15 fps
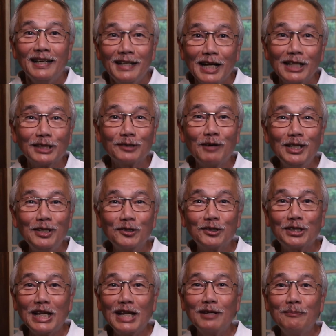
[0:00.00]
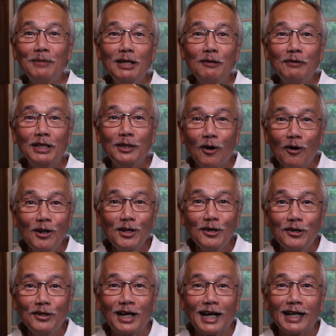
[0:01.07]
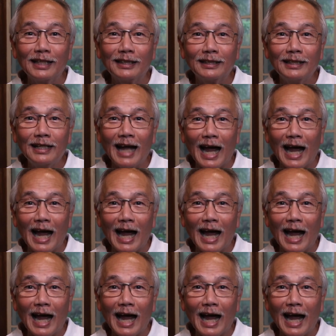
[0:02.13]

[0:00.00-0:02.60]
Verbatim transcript: Yes, when you seek me with all your heart,